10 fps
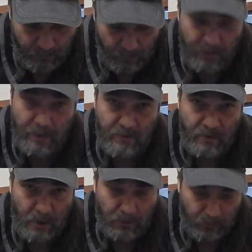I mean, as
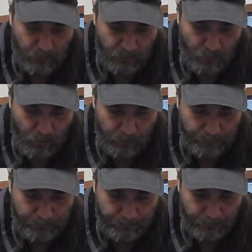an actor as well.
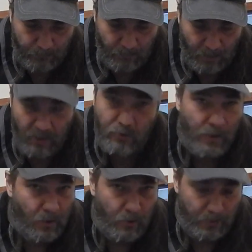I do
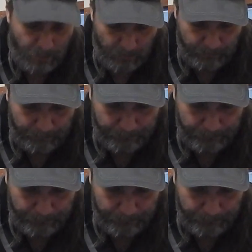that all the time.